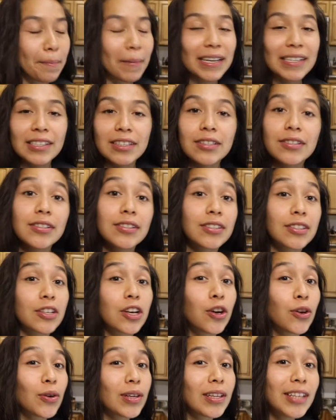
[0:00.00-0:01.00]
And my sister is
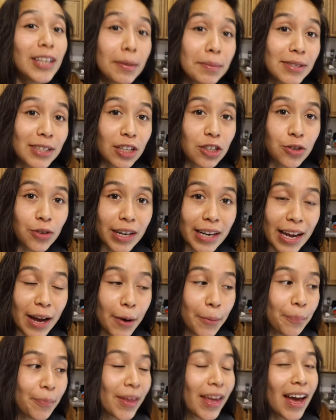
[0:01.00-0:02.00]
currently upstairs right
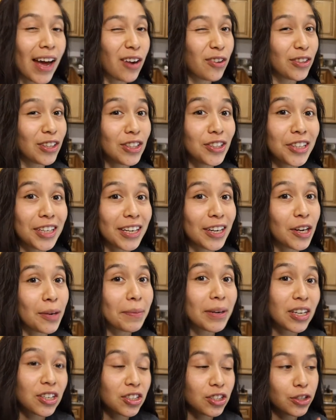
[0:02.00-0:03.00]
now. I don't think she can hear
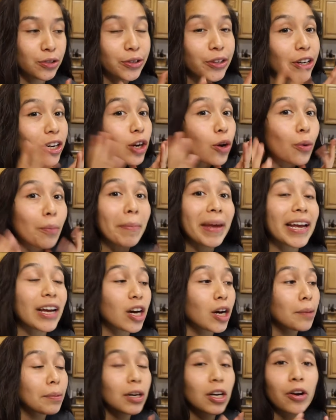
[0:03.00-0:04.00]
me because she's doing her little
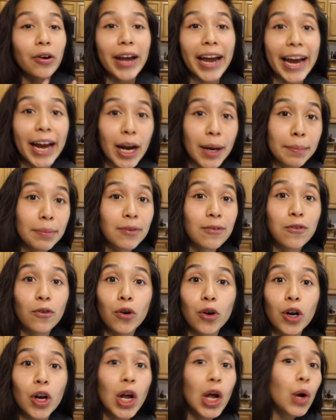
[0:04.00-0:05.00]
makeup, her little hair
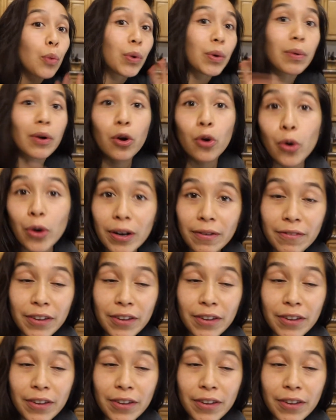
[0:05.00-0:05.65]
before we record the